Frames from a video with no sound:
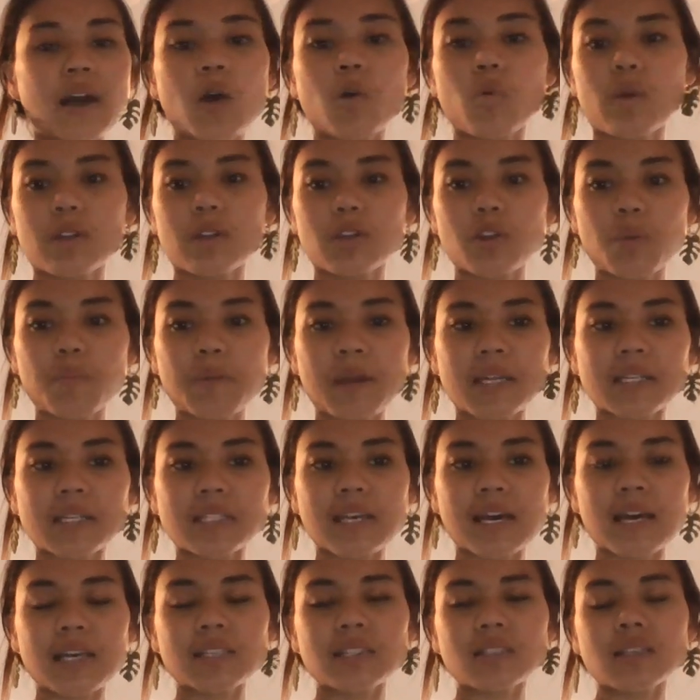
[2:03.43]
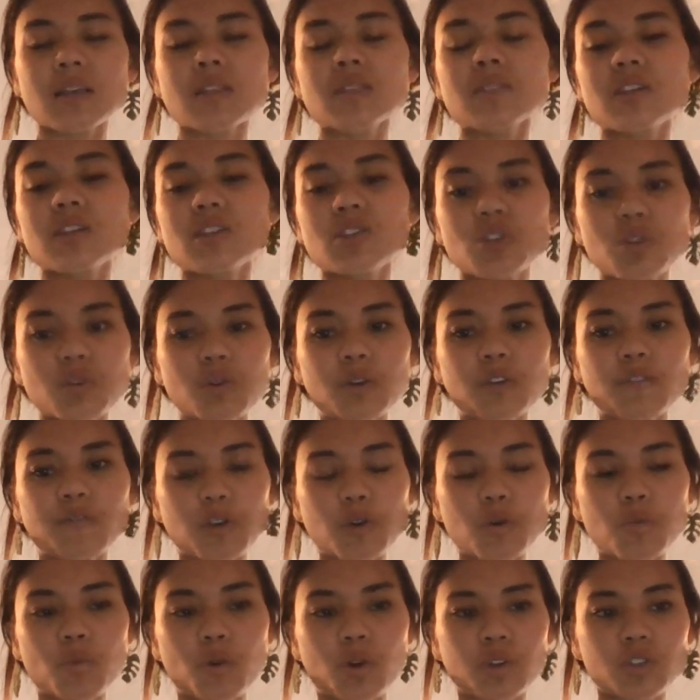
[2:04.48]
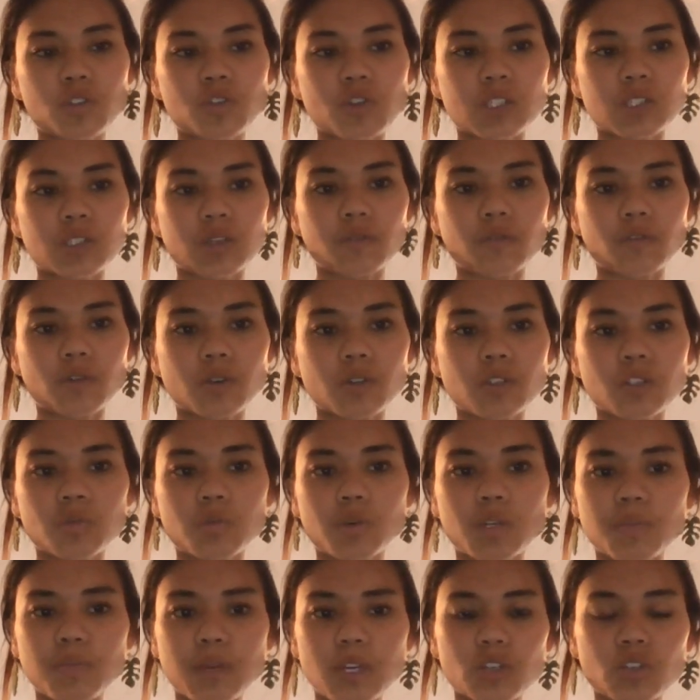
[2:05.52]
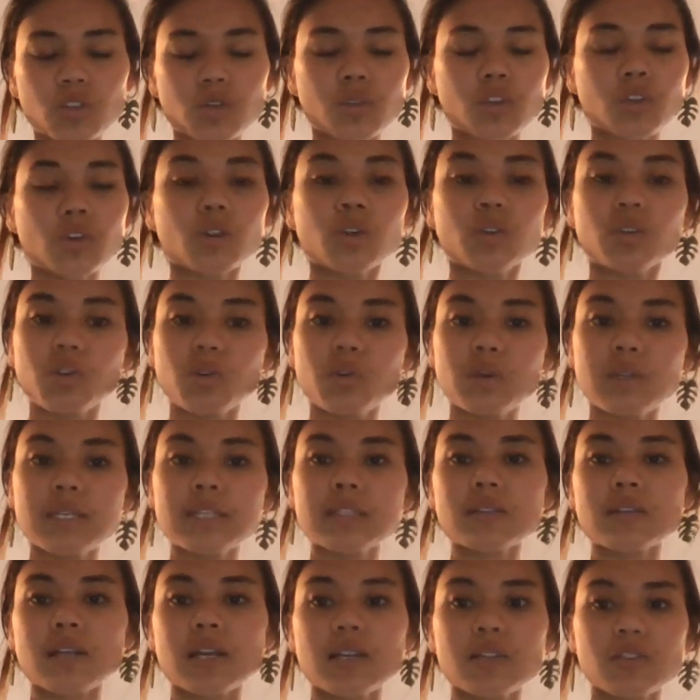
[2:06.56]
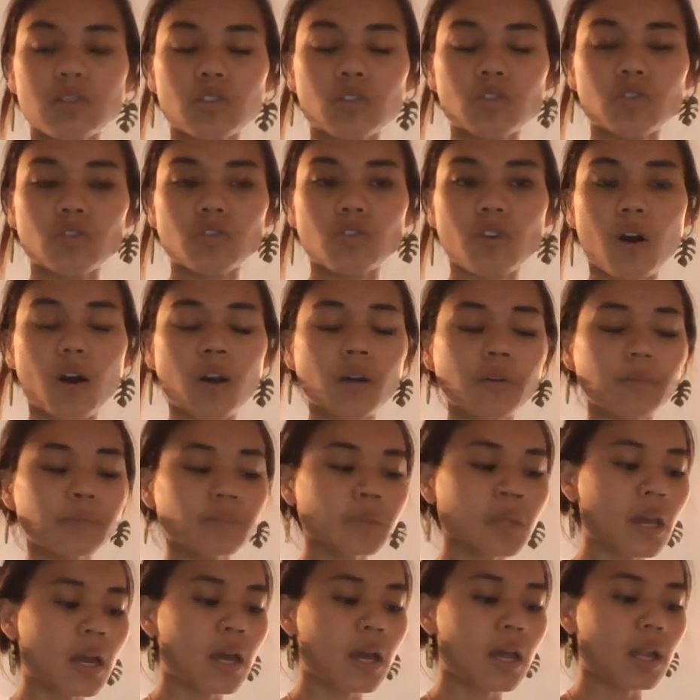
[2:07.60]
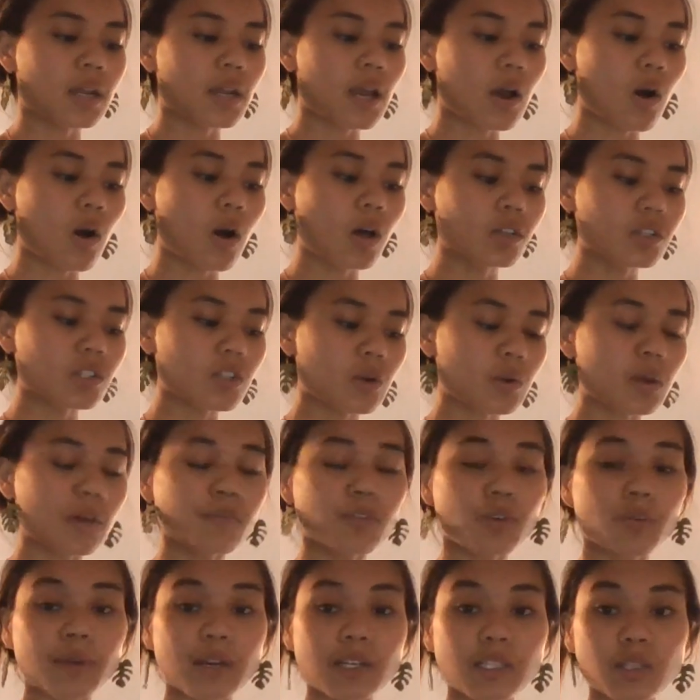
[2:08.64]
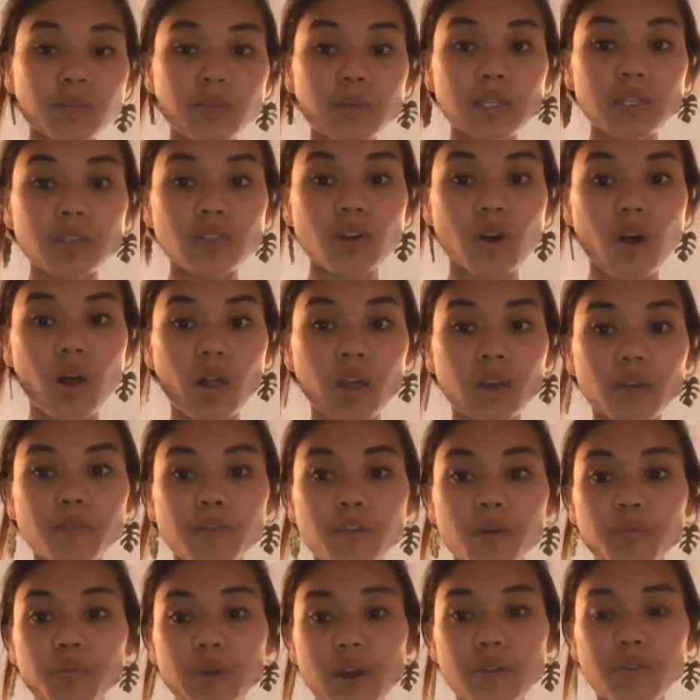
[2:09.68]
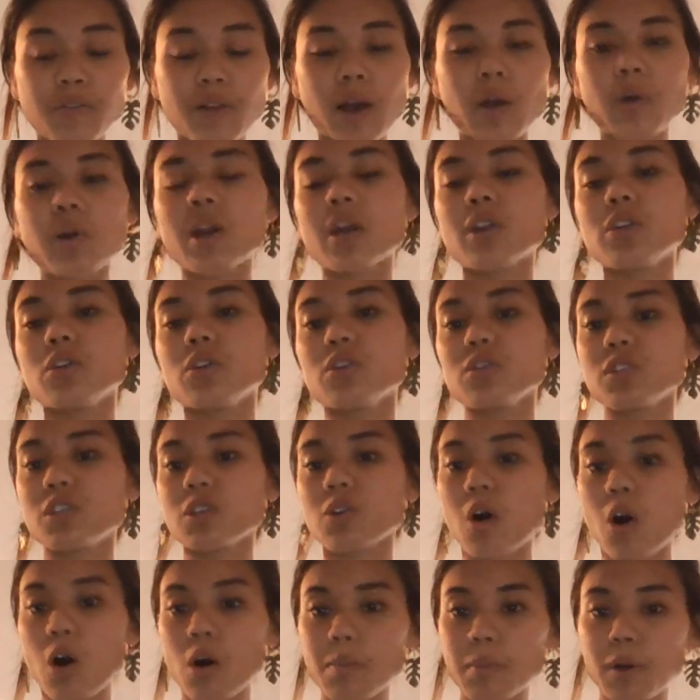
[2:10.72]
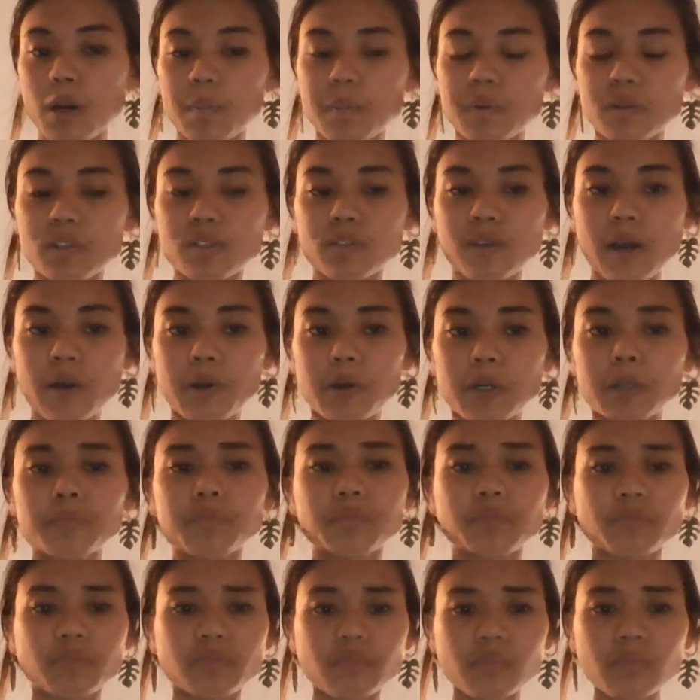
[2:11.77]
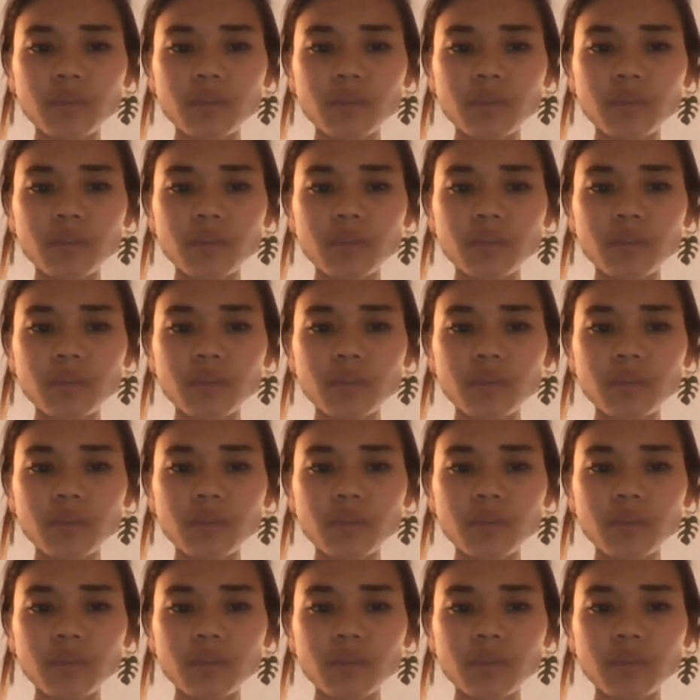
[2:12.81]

that window pane test, then do a few more stretch and folds. You want to make sure that your gluten is nice and strong. Now, also, if the recipe is calling for bread flour and you're using all-purpose flour,